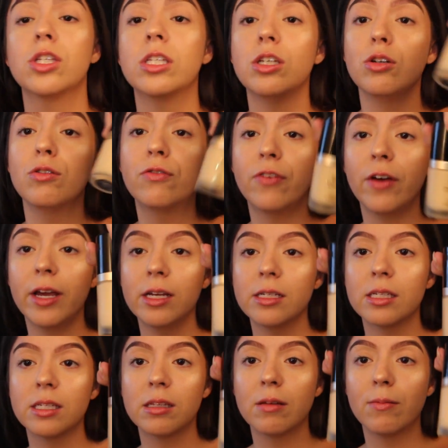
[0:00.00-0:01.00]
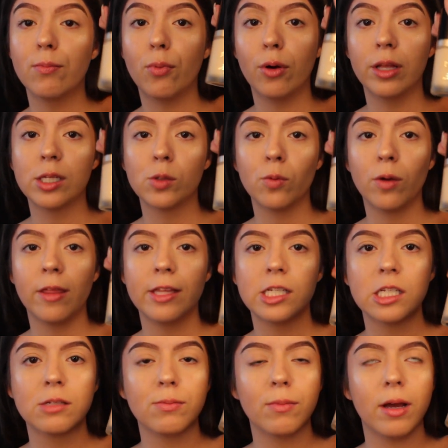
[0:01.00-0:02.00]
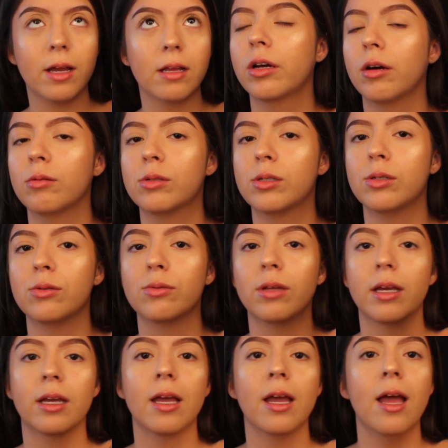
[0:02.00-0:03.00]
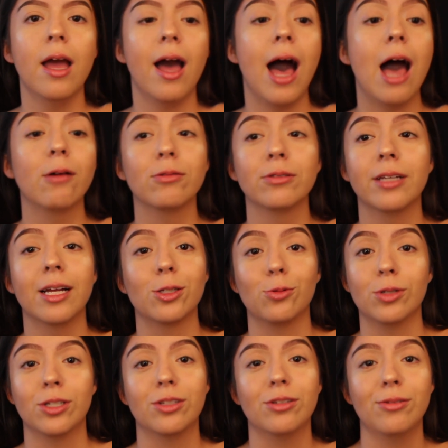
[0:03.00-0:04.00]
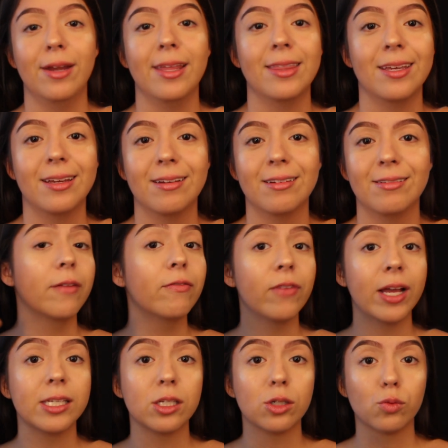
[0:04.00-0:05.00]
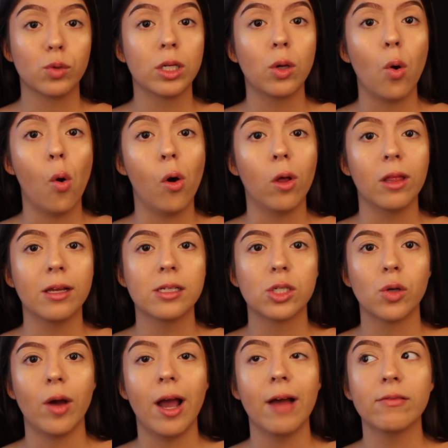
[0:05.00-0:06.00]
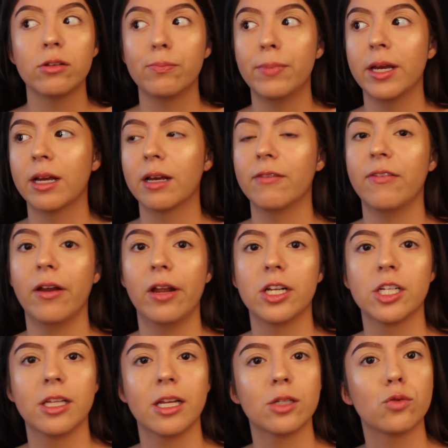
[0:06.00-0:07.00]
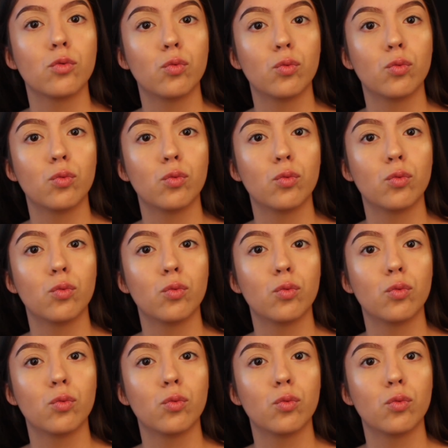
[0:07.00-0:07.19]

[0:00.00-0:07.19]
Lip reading: Too Faced, Born This Way, this is my go-to. Like, I will not switch to anything. My face is really oily, so I have to pick a foundation that's